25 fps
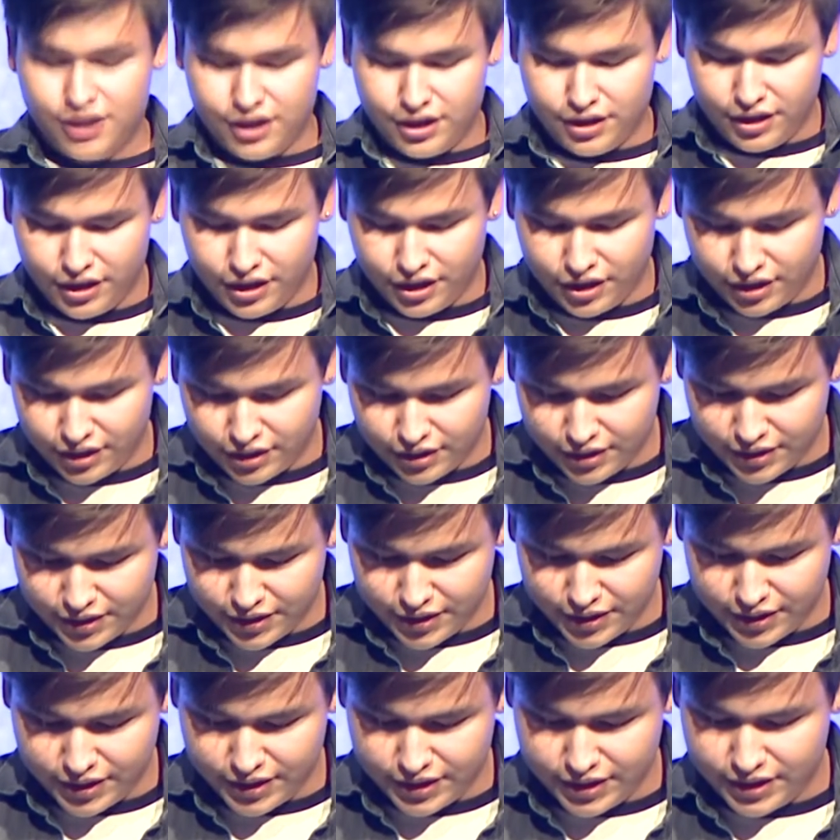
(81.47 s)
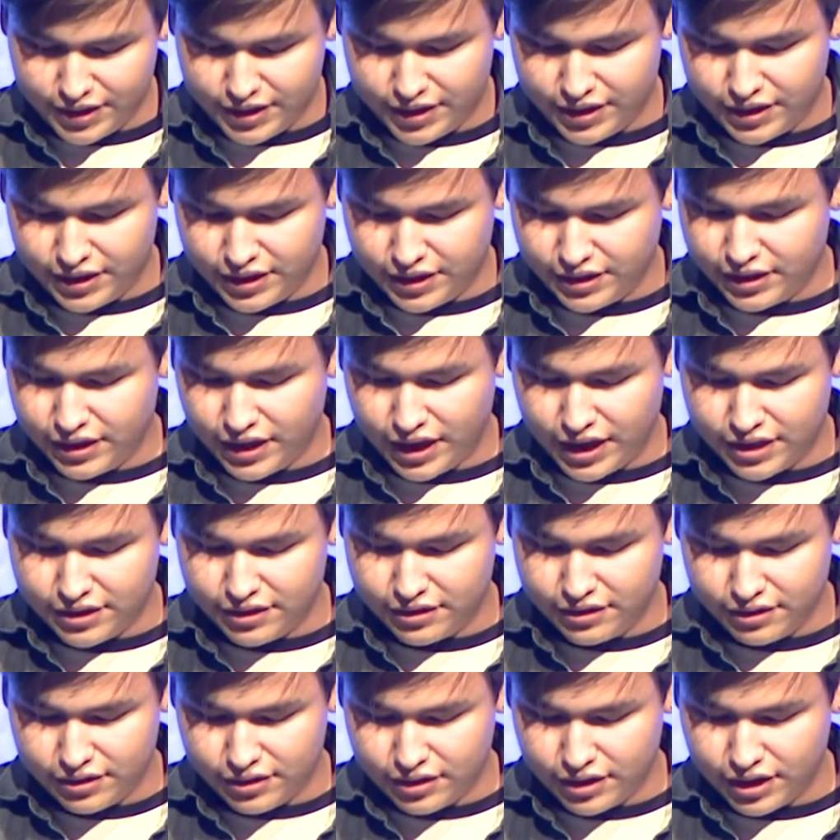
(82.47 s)
yeah,
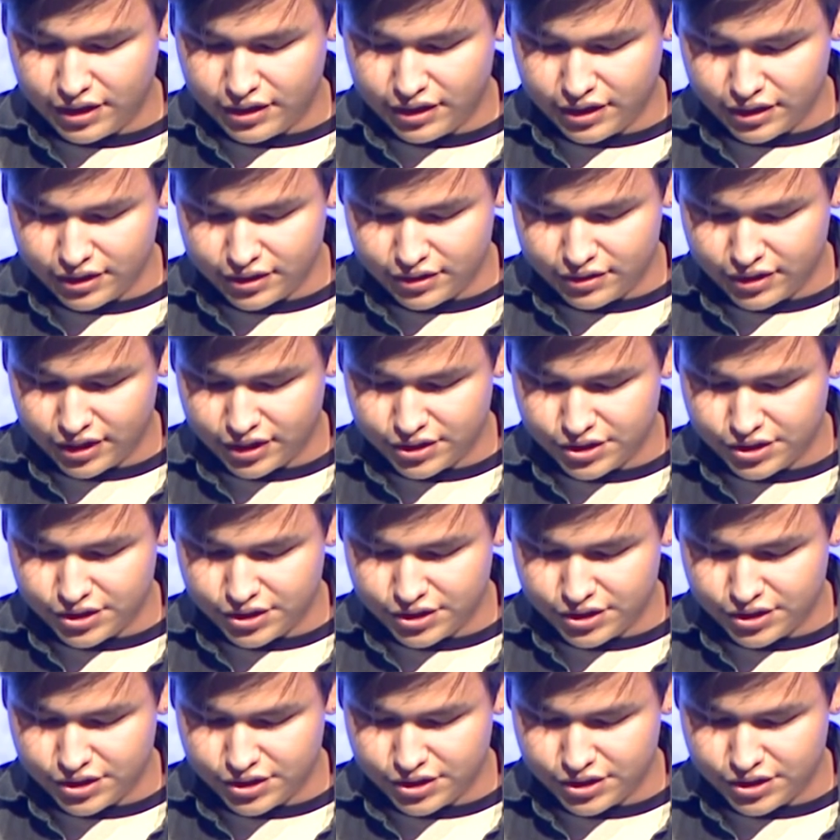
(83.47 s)
that